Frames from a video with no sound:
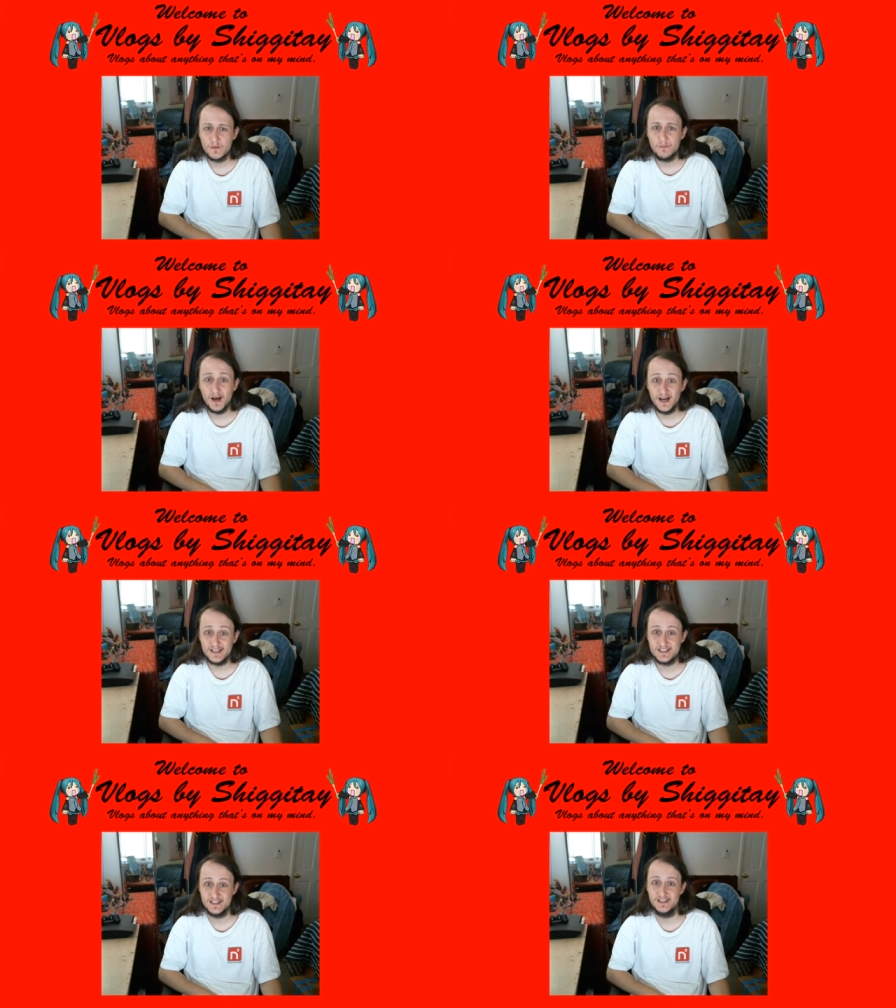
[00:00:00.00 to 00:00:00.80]

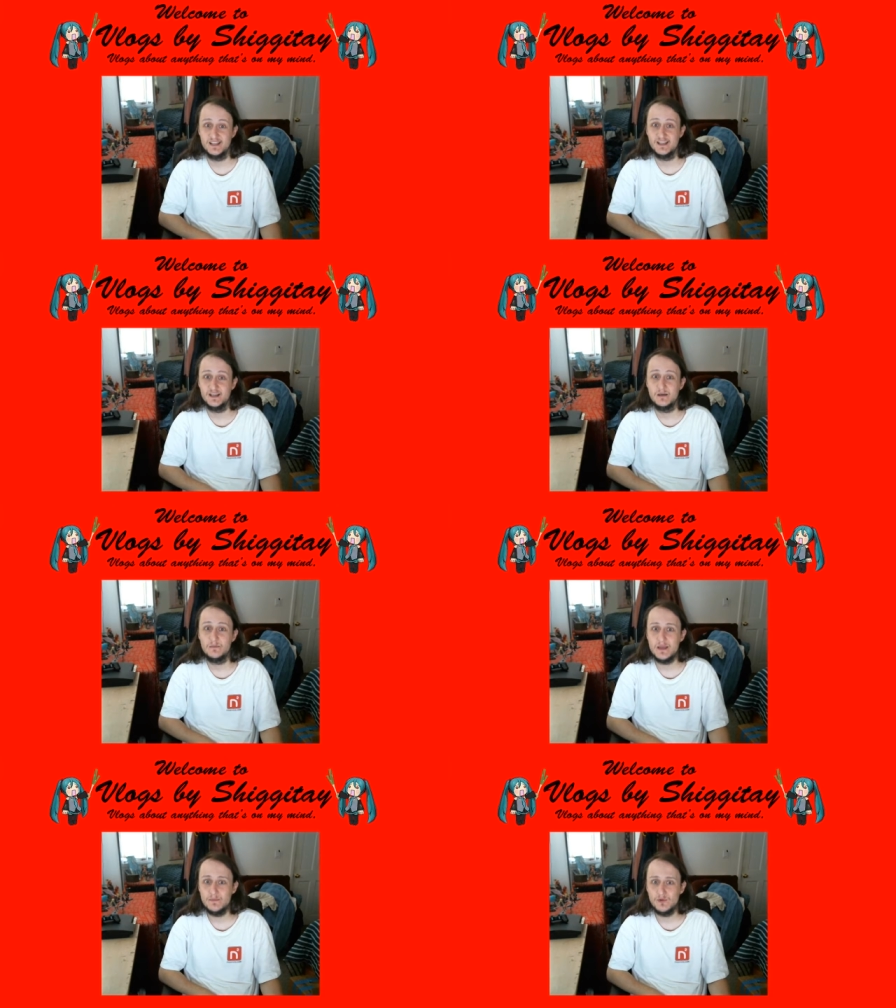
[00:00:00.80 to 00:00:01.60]
But
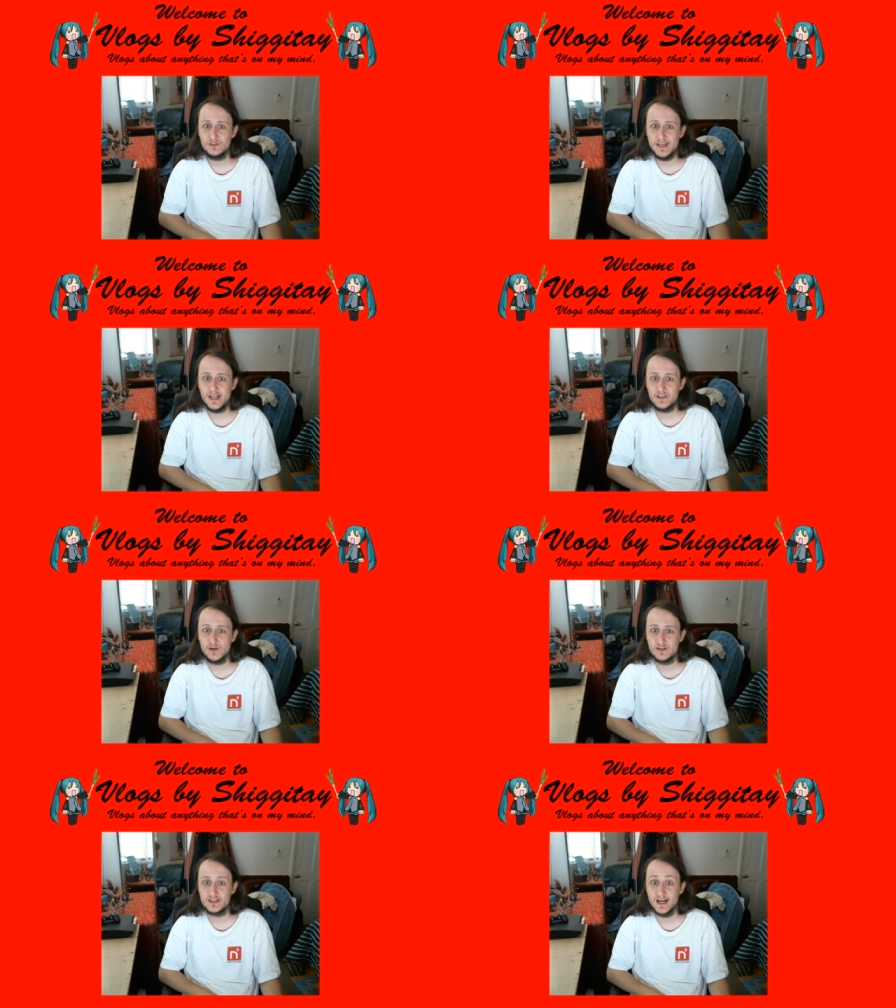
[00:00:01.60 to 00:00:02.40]
people take their
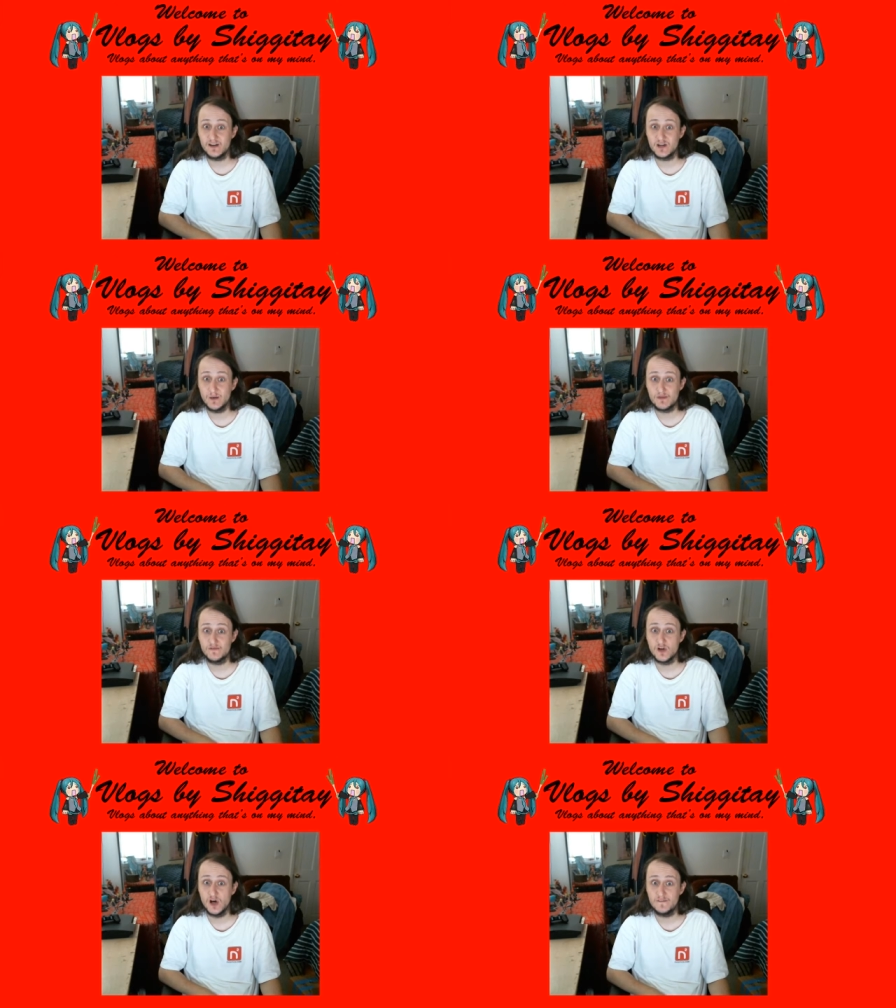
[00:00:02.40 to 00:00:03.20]
entire cups of
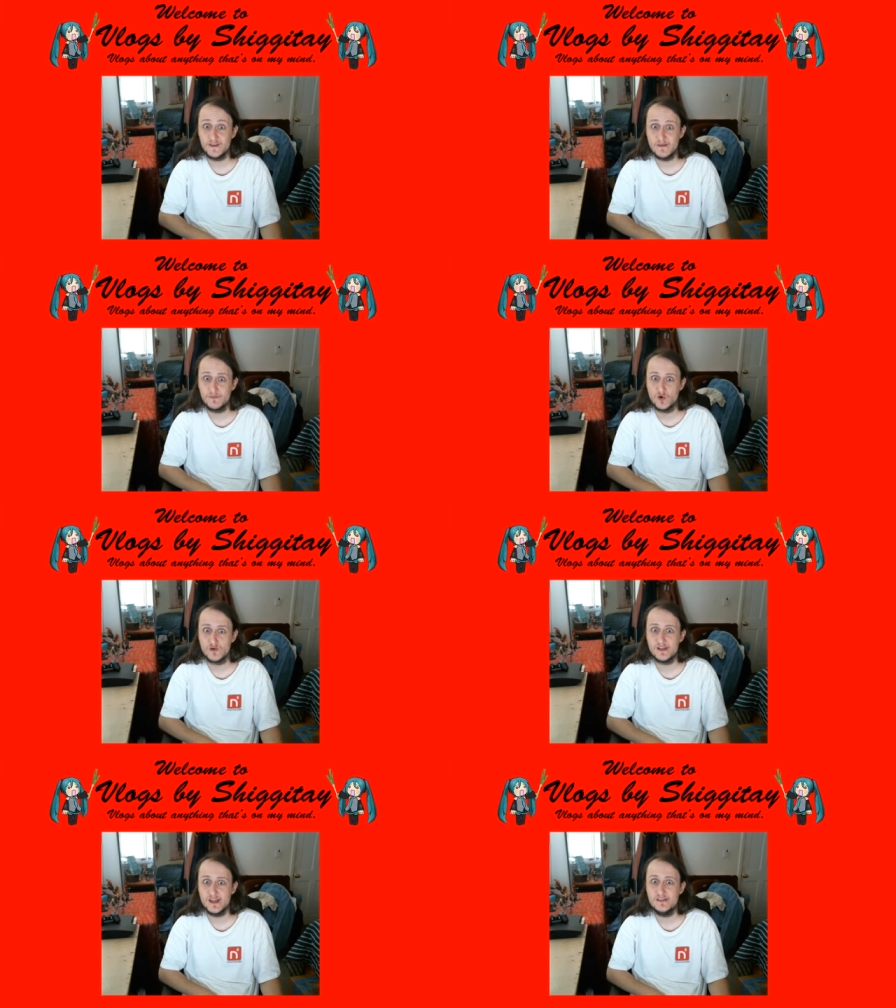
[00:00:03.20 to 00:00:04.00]
coffee and pour
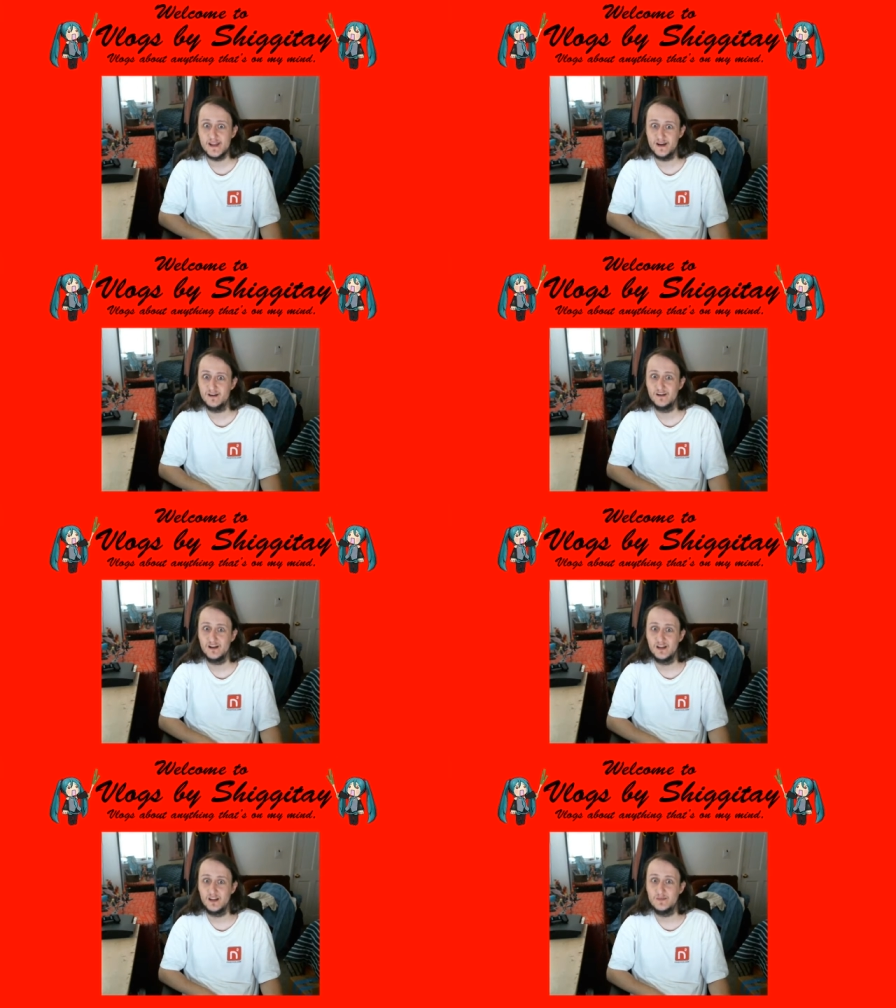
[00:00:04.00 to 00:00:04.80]
it in there
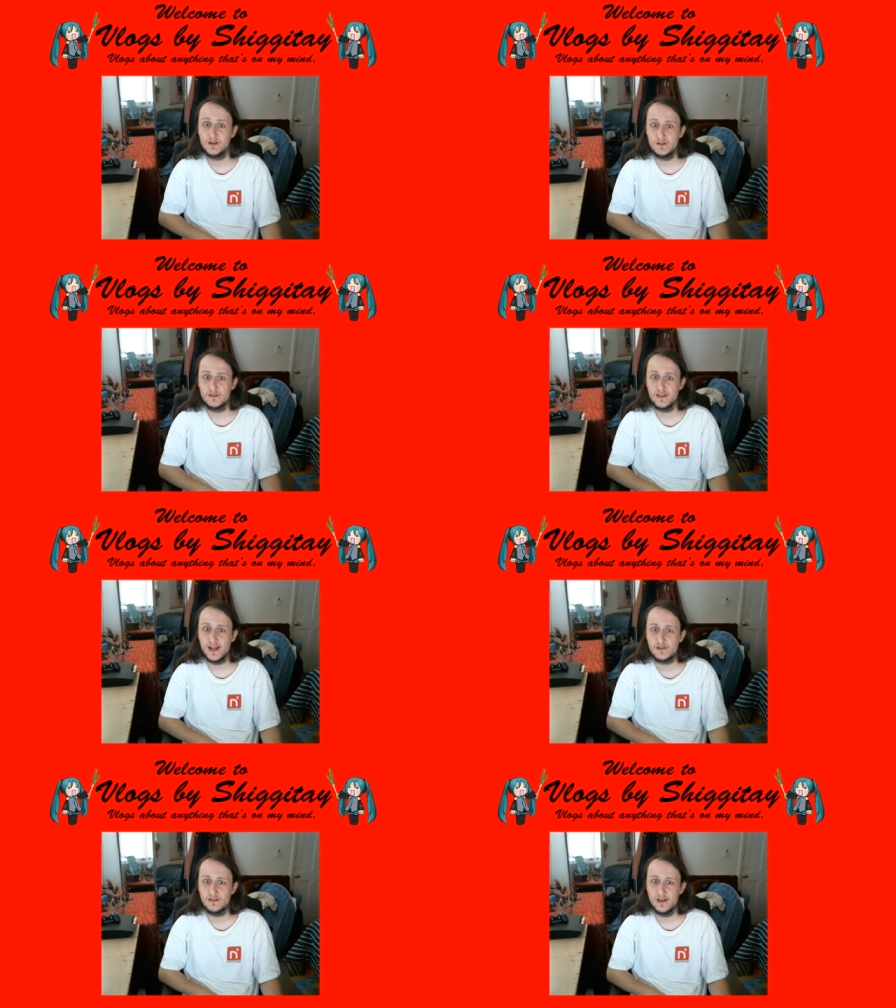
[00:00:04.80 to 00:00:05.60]
because it's
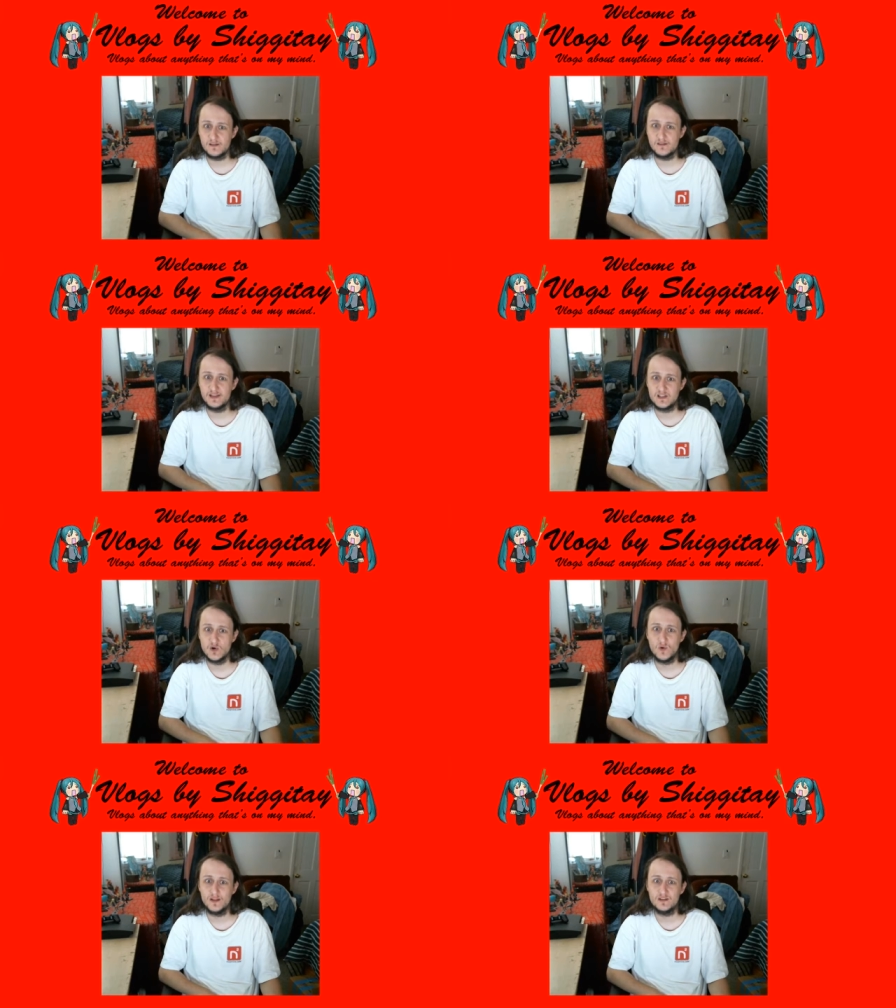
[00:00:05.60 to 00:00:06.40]
excess and they
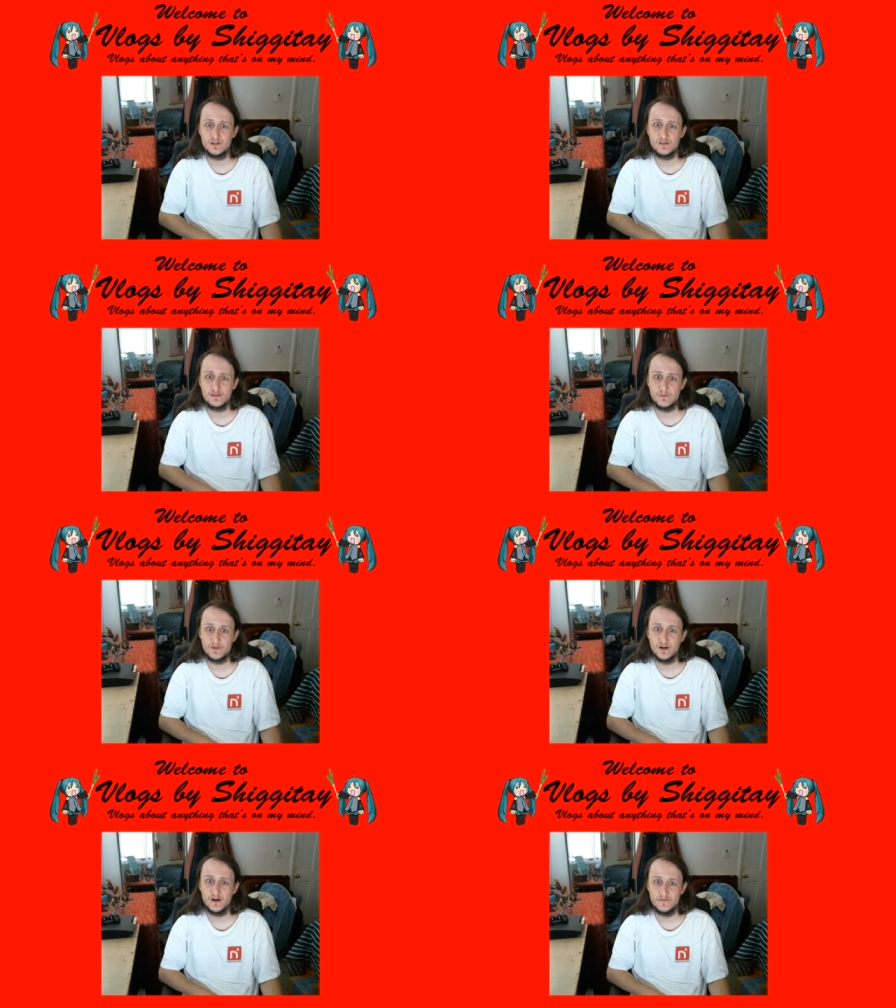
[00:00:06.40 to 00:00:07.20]
don't want to sip it
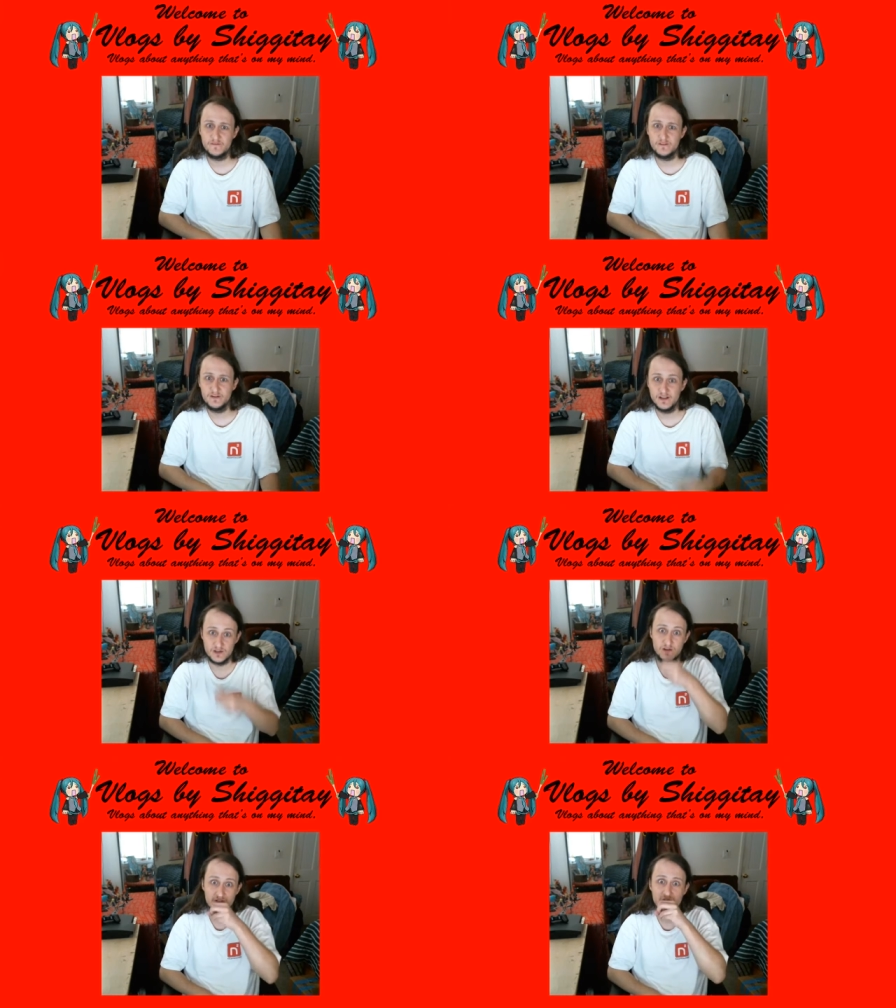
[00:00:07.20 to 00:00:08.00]
off and
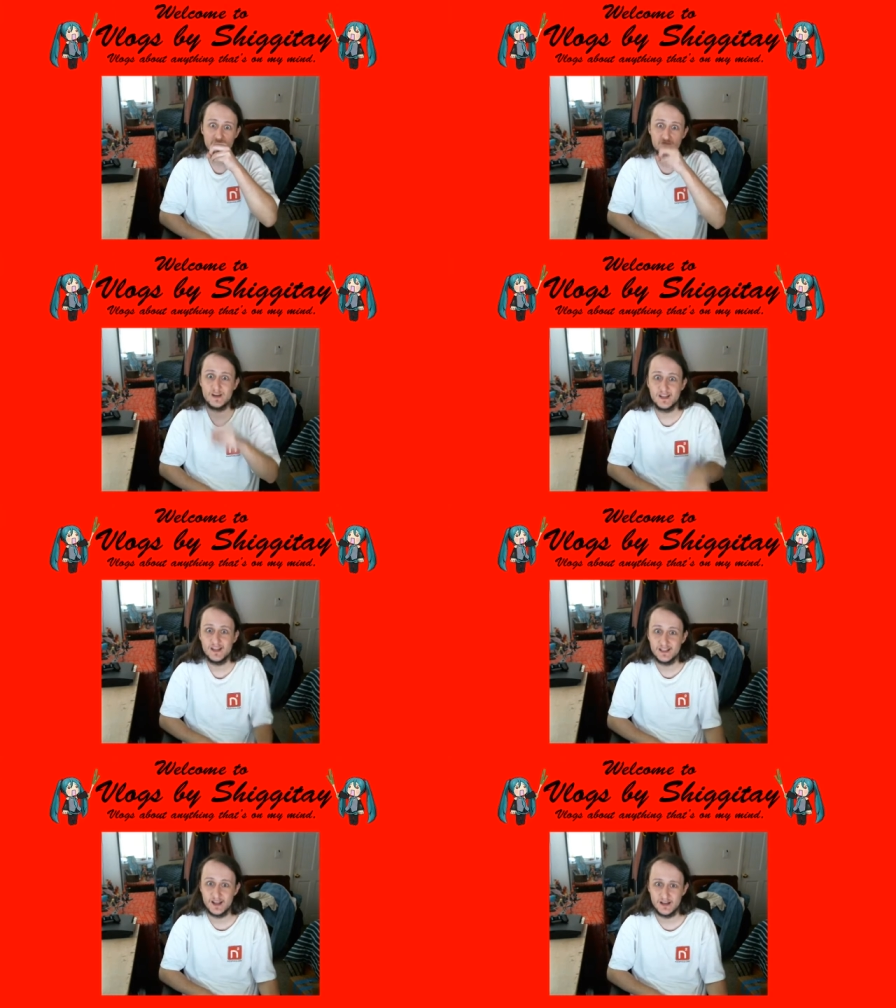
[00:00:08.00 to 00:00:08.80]
go, drink it and